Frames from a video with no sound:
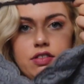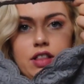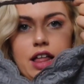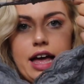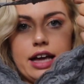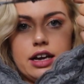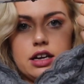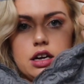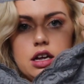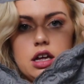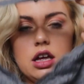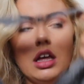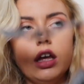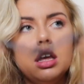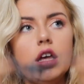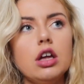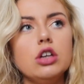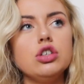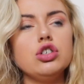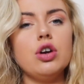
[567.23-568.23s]
Like,
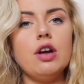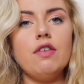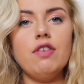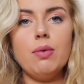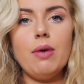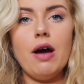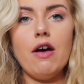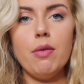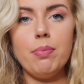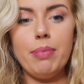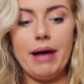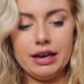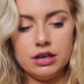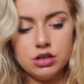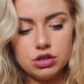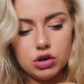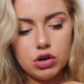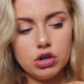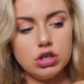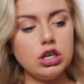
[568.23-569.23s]
do you know if you wear a
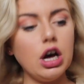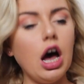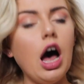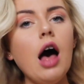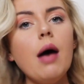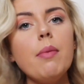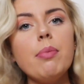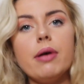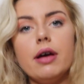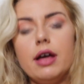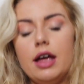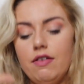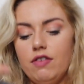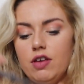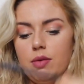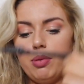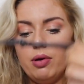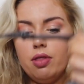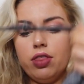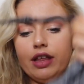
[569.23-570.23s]
bandeau top, if you put